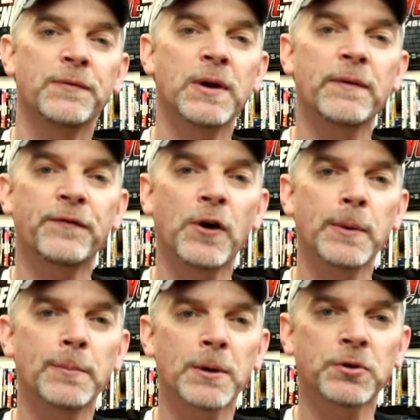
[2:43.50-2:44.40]
If you haven't found
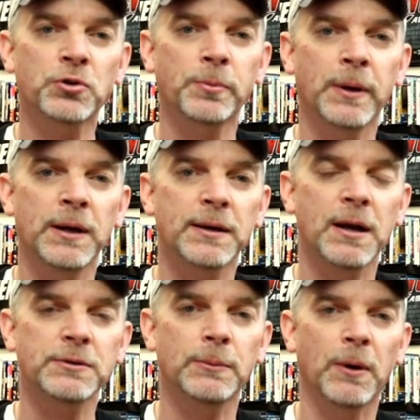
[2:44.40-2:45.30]
me on my social media
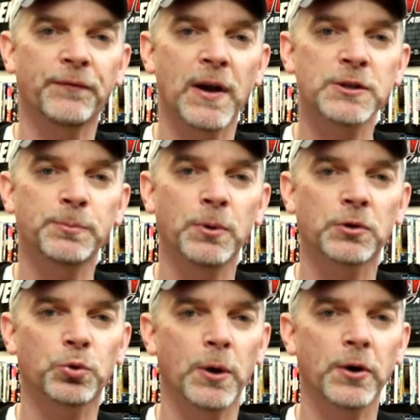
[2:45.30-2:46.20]
accounts, I'm on Facebook,
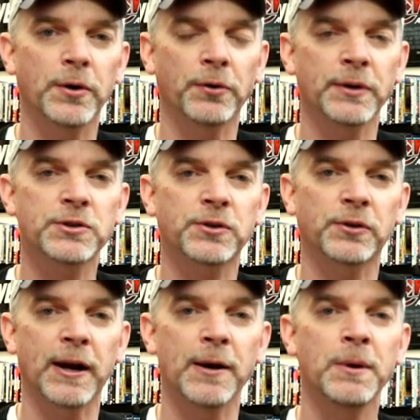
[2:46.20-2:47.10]
Twitter, and on
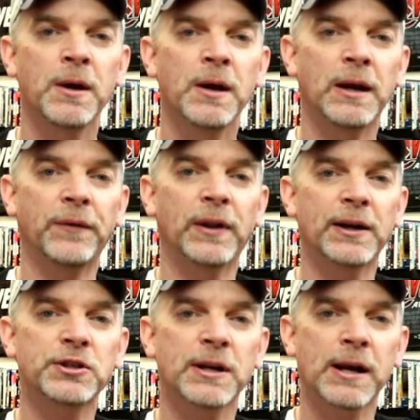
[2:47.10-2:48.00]
Instagram. And if you'd like
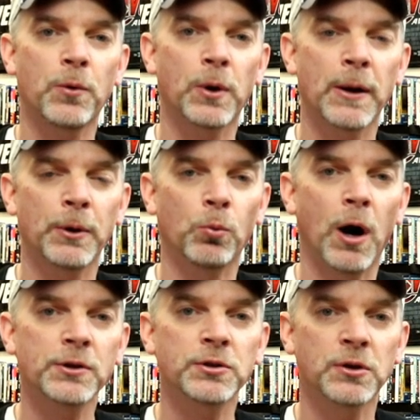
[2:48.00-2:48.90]
to check out what I've been
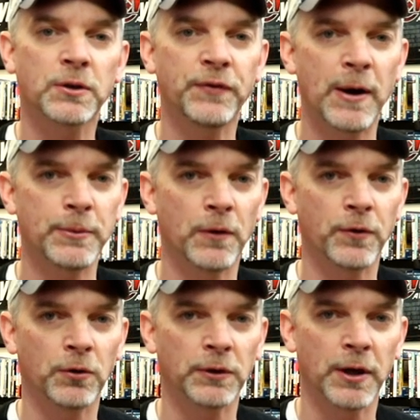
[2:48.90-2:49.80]
watching, you can find me over
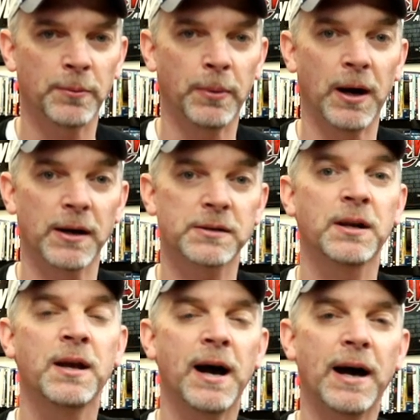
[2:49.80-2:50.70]
on Letterboxd.
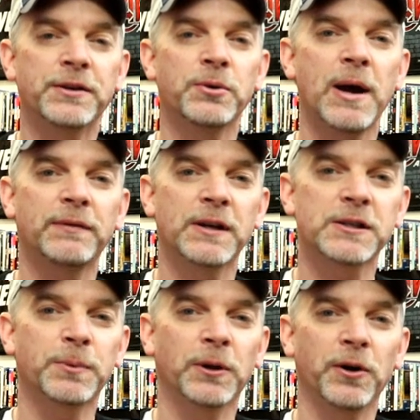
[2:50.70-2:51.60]
I do have links
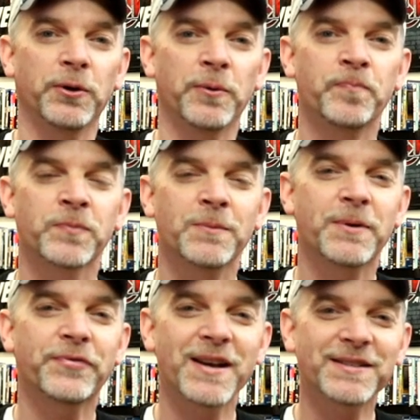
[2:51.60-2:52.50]
below.
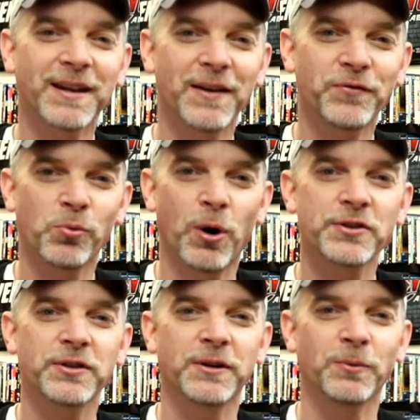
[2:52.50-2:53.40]
But thanks again for
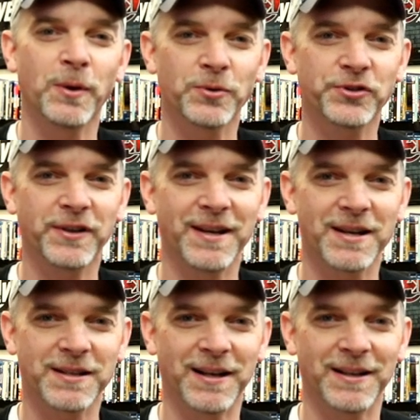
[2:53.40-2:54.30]
watching, and we will see you
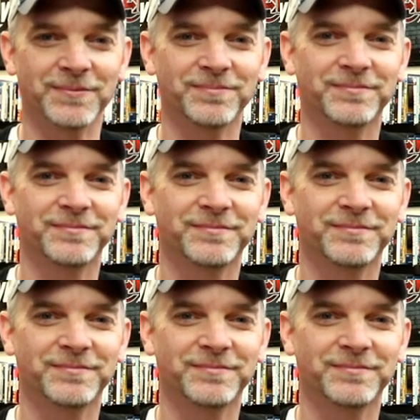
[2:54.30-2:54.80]
next time.